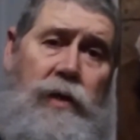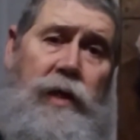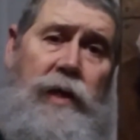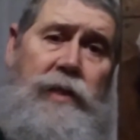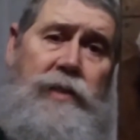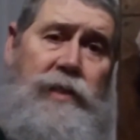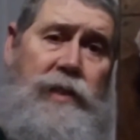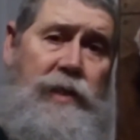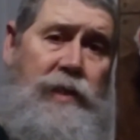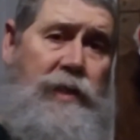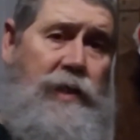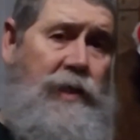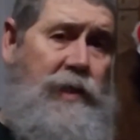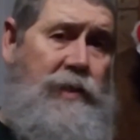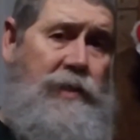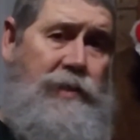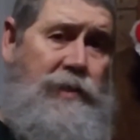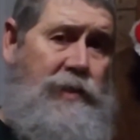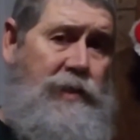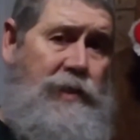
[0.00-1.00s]

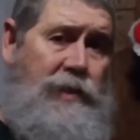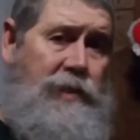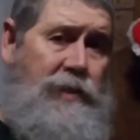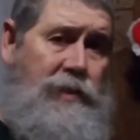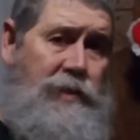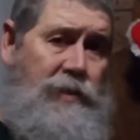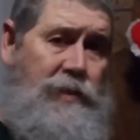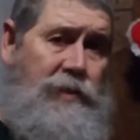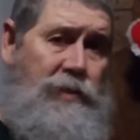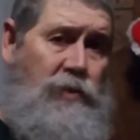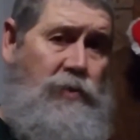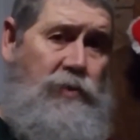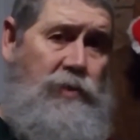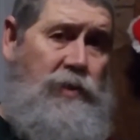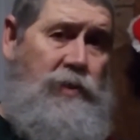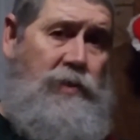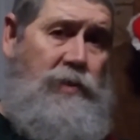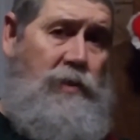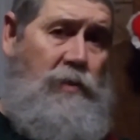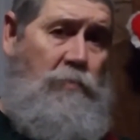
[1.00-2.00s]

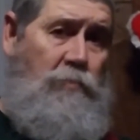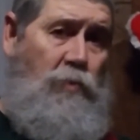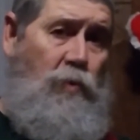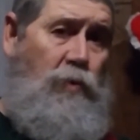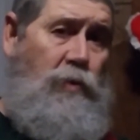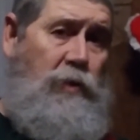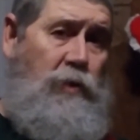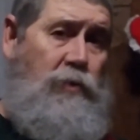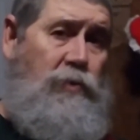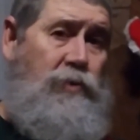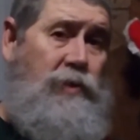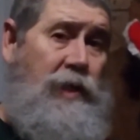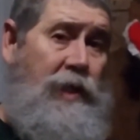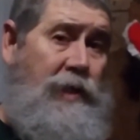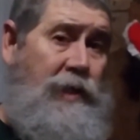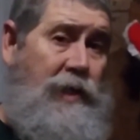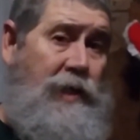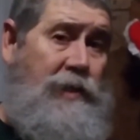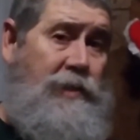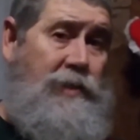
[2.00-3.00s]
The more you say
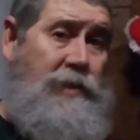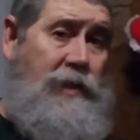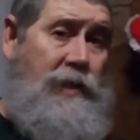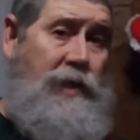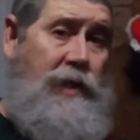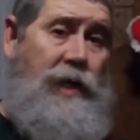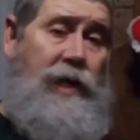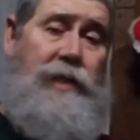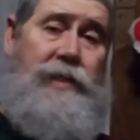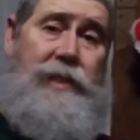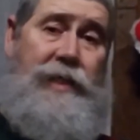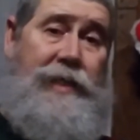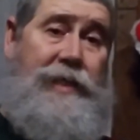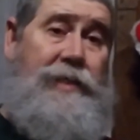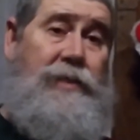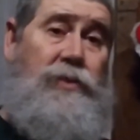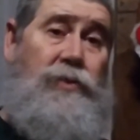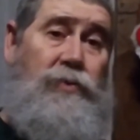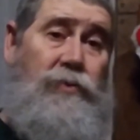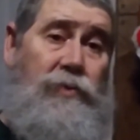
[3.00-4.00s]
yes to God, the
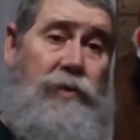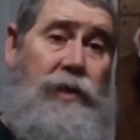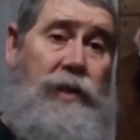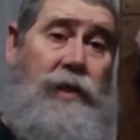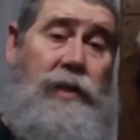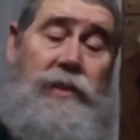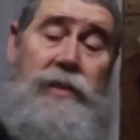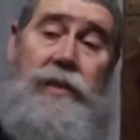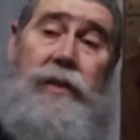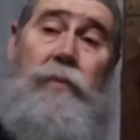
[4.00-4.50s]
easier it is.